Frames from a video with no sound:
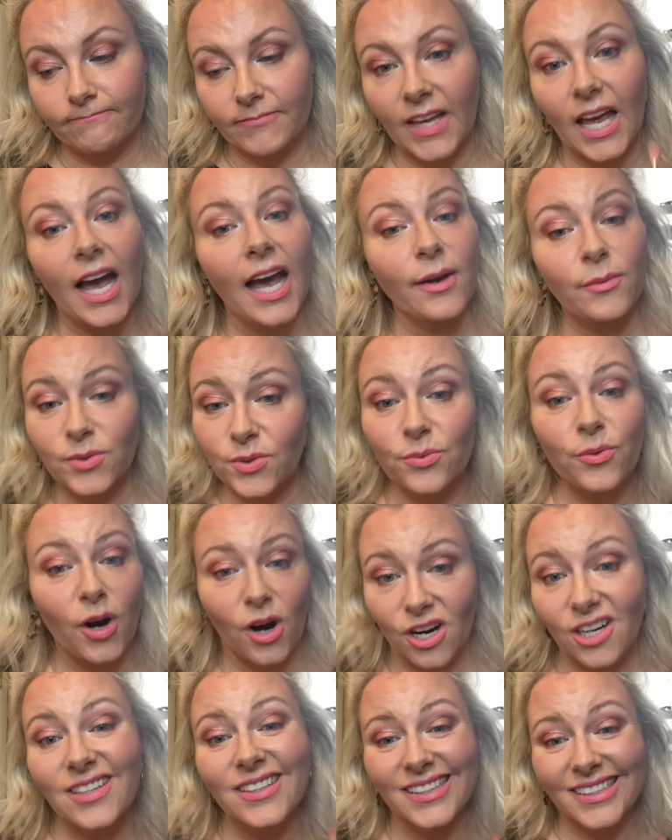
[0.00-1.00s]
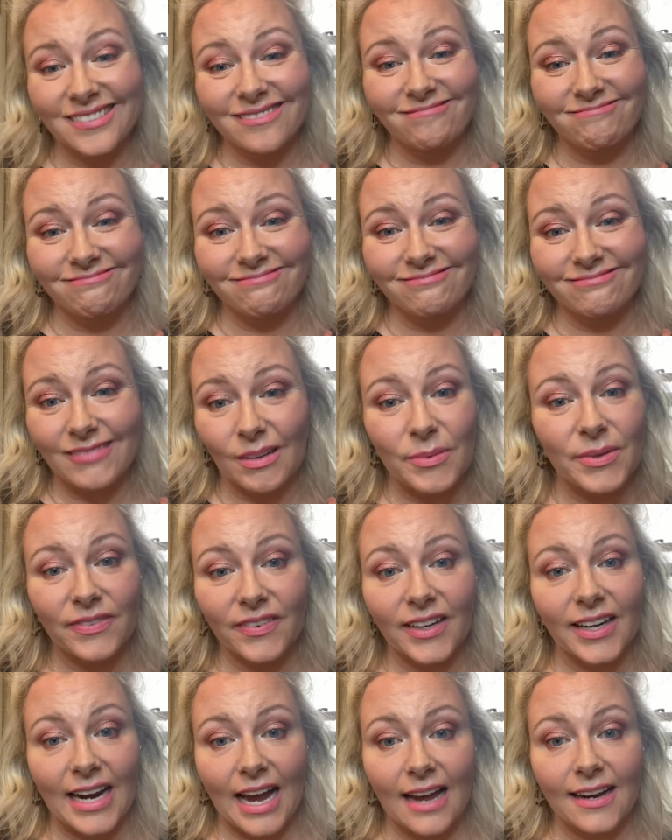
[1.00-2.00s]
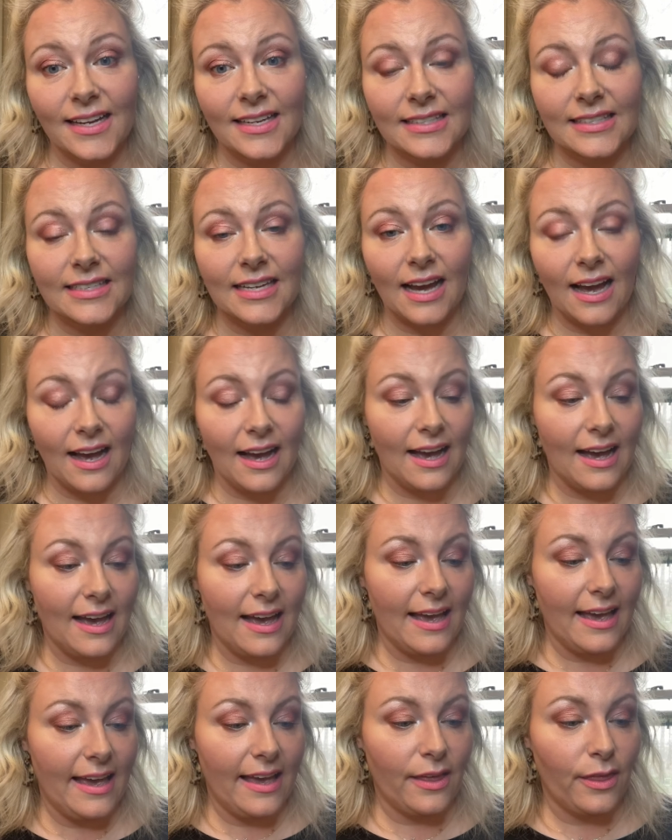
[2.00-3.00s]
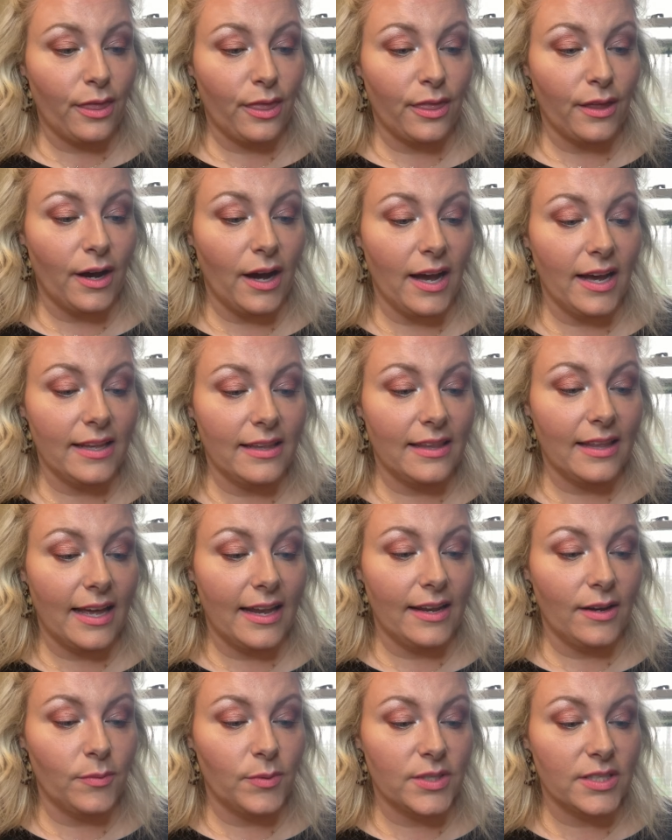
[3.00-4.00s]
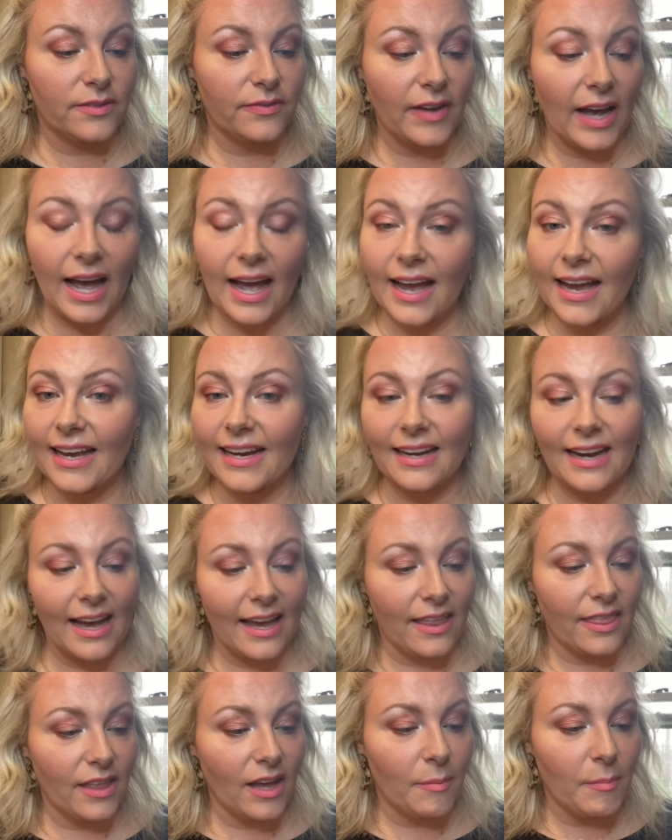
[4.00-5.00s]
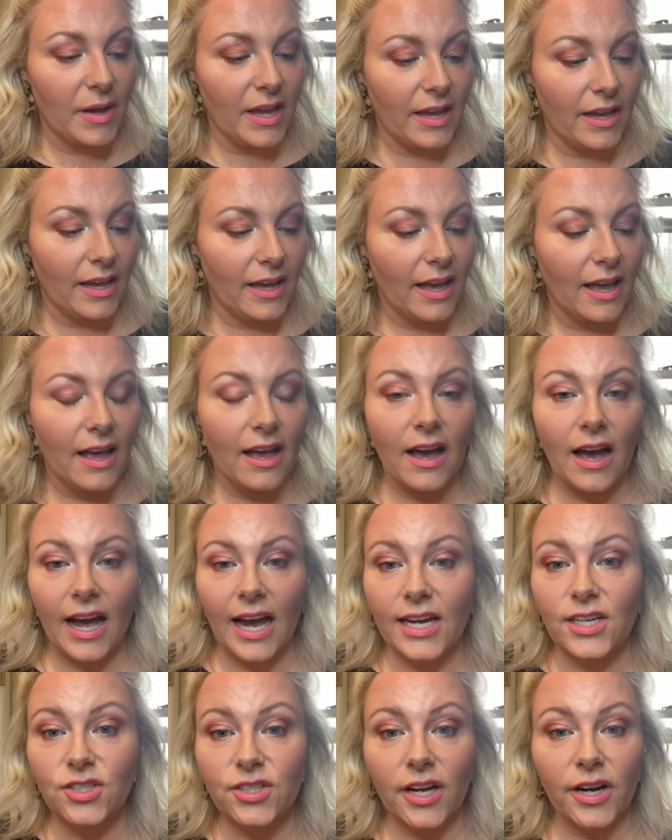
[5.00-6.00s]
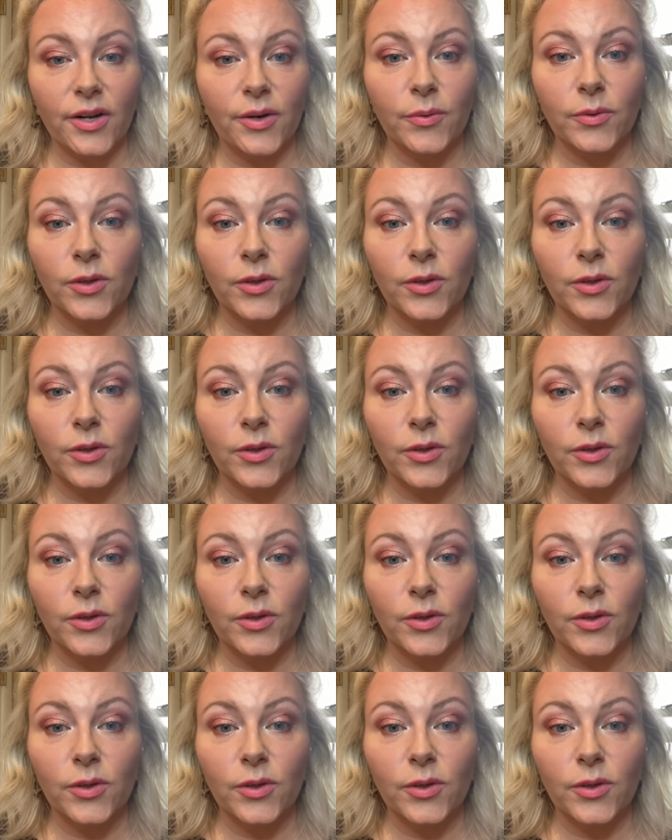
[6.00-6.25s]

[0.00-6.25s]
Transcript: I was wrong. I'll be very honest. I thought that it was fine. I thought my eyeshadow